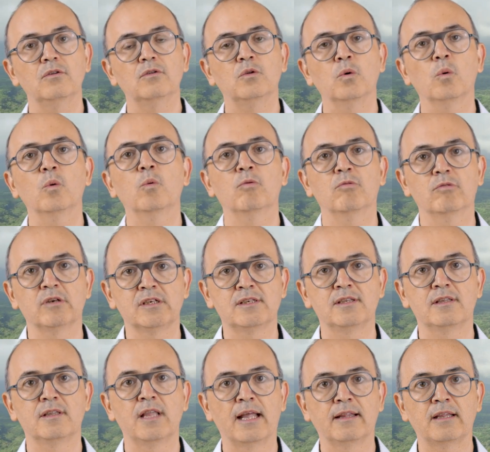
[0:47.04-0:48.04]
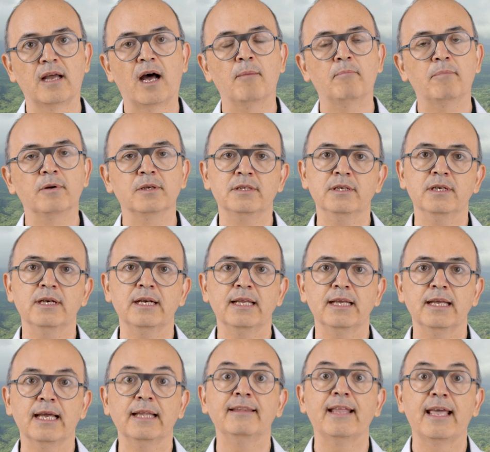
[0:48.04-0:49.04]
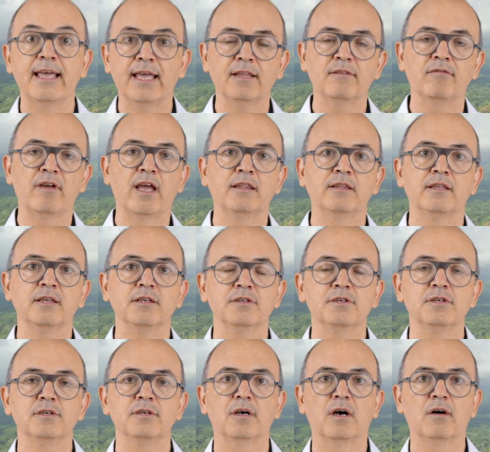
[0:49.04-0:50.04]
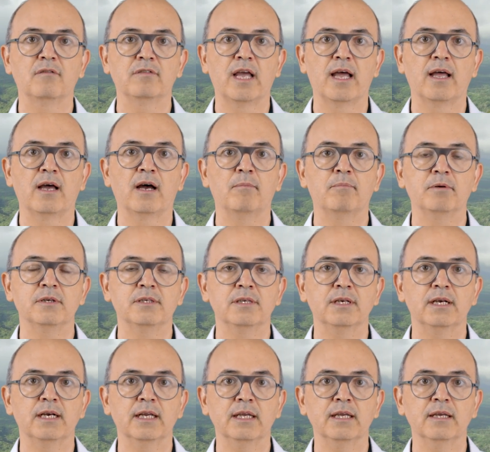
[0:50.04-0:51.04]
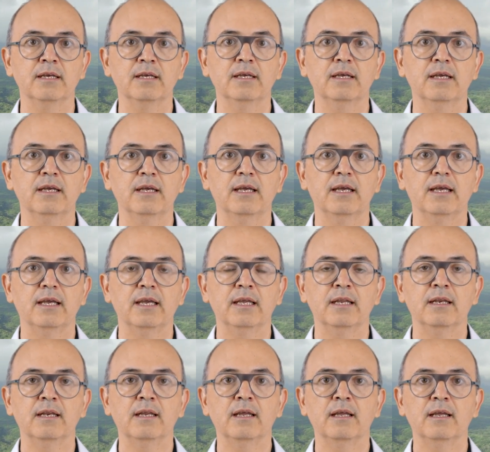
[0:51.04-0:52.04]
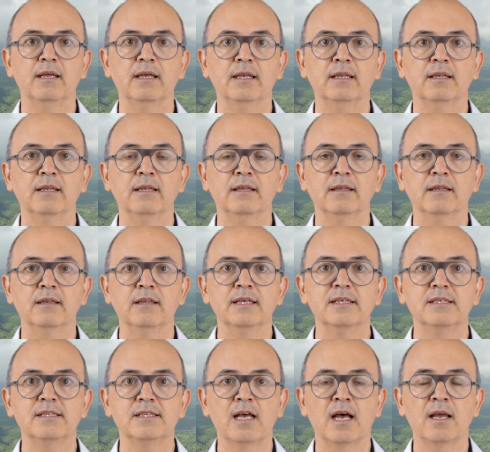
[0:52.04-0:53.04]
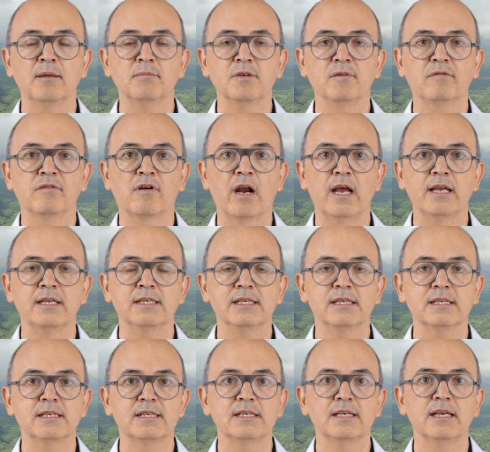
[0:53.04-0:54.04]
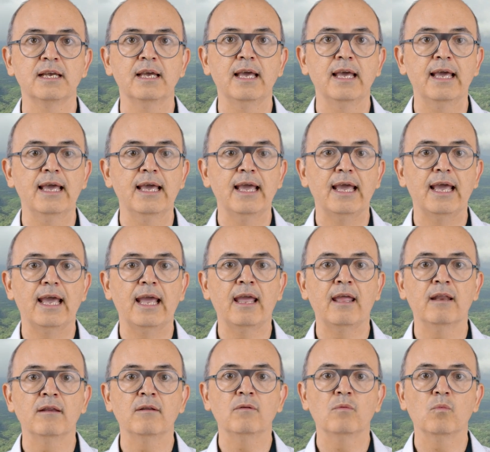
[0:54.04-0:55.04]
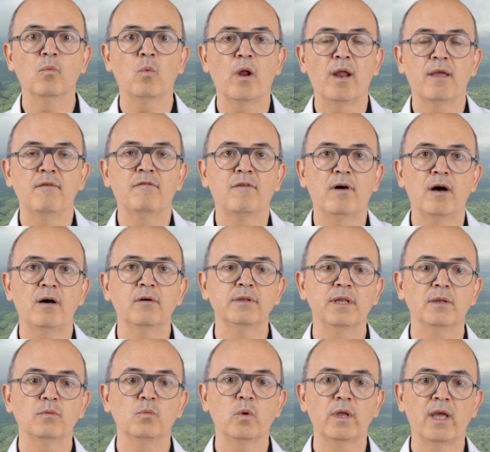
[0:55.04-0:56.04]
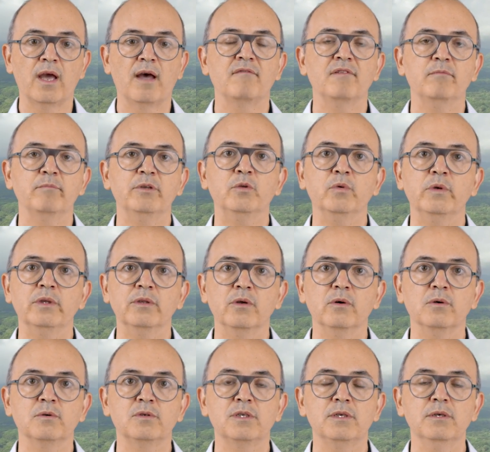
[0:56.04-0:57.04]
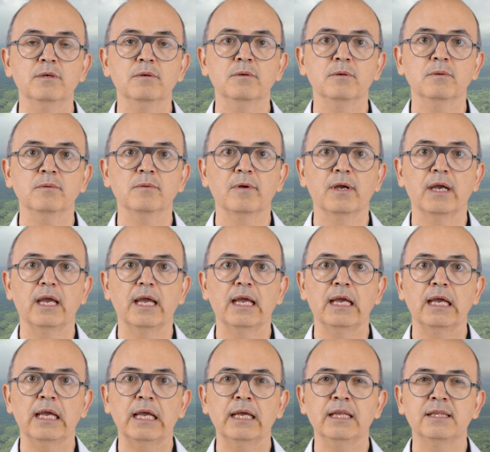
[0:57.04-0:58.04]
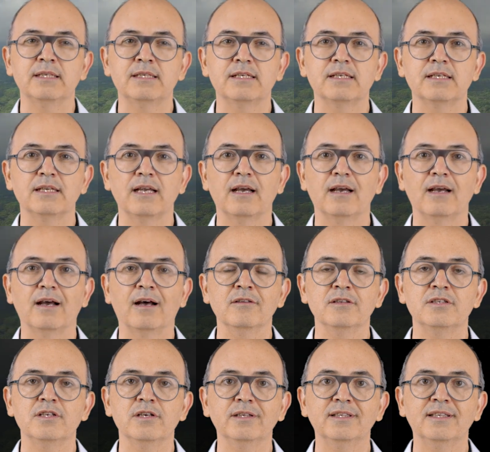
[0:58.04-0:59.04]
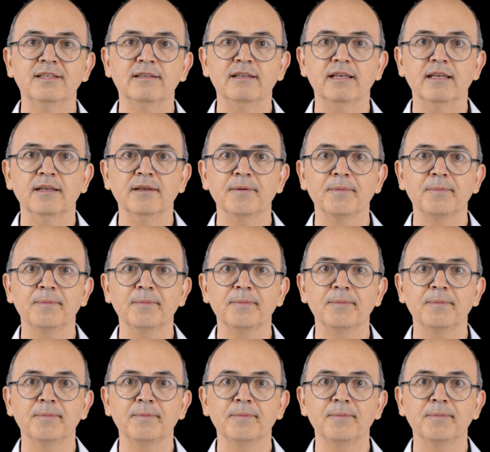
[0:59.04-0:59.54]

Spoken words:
towards that opportunity and take advantage of that opportunity in these times of crisis? And what I found that we have in between those two, it's uncertainty.